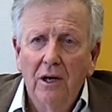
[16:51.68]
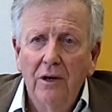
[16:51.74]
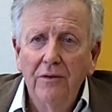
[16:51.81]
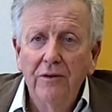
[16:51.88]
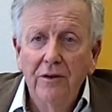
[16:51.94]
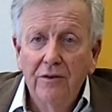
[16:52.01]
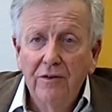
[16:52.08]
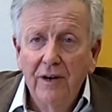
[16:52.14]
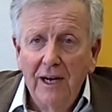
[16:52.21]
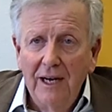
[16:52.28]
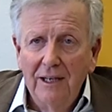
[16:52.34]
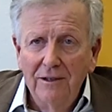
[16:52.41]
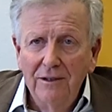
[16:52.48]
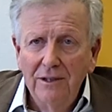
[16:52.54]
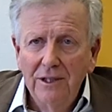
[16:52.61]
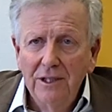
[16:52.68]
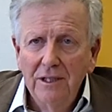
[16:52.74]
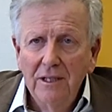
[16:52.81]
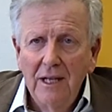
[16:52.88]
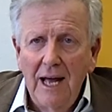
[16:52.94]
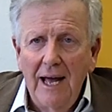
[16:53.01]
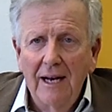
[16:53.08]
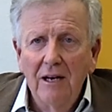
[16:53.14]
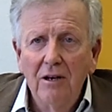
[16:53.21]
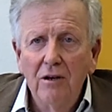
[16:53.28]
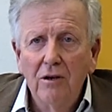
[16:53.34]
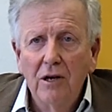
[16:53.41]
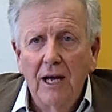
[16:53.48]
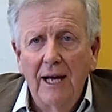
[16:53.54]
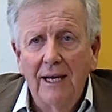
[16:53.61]
on the ground and
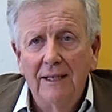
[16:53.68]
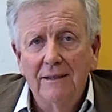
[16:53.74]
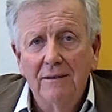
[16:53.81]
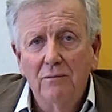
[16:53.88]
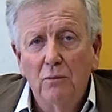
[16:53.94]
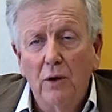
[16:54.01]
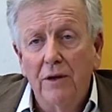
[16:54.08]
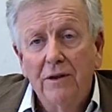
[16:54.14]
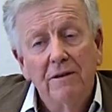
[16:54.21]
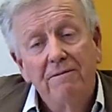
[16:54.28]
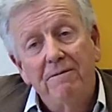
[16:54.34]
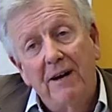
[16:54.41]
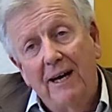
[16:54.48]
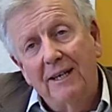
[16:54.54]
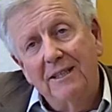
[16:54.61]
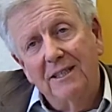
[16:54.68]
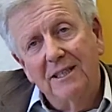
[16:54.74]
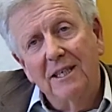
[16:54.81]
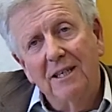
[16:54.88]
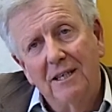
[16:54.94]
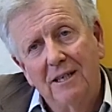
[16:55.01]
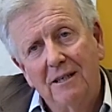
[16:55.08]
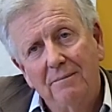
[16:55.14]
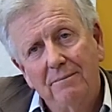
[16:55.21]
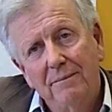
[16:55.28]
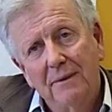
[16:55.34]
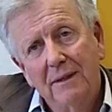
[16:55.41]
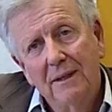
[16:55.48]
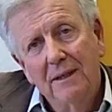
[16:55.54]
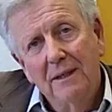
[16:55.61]
look at what the facts are.
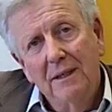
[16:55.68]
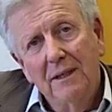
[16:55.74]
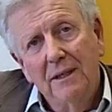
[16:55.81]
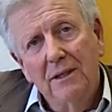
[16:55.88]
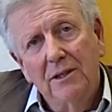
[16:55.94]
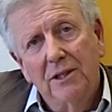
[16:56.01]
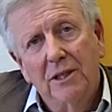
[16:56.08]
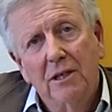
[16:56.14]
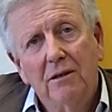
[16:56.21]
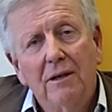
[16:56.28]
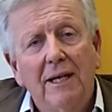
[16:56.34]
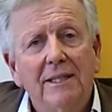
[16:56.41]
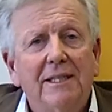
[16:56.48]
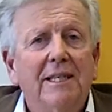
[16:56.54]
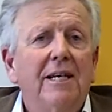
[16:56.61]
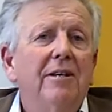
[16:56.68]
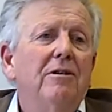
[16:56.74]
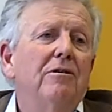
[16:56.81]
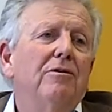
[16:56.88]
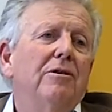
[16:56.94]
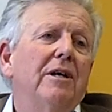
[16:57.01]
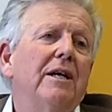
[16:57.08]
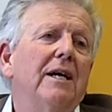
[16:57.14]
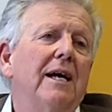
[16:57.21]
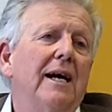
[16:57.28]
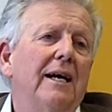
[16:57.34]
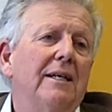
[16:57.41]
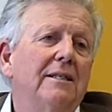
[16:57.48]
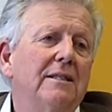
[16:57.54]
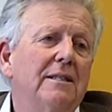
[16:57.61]
So let's say you're looking
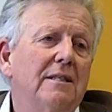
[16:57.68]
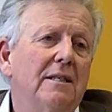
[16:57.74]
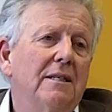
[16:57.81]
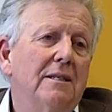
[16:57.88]
at